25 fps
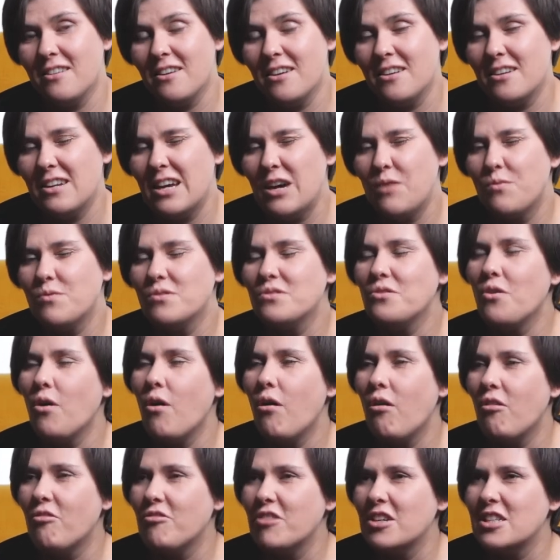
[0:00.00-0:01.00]
and I was
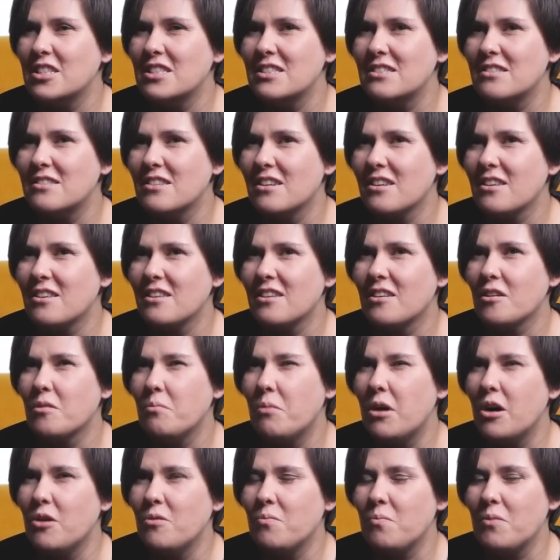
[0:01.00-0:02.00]
already thinking
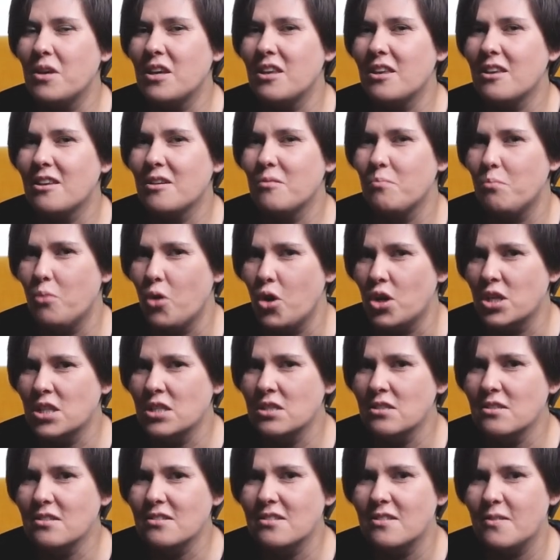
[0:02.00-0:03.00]
about making a
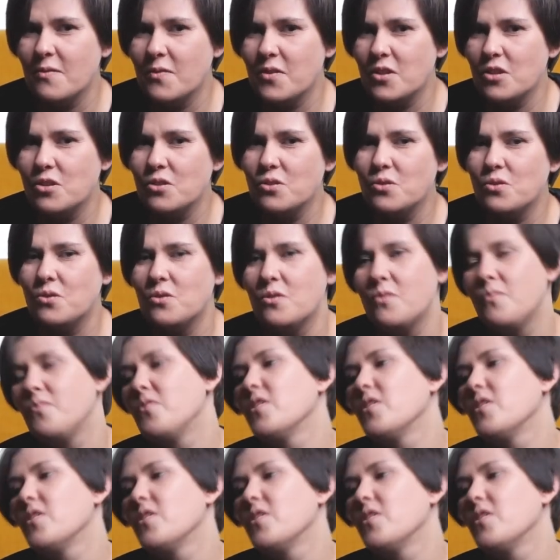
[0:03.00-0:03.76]
bonnet to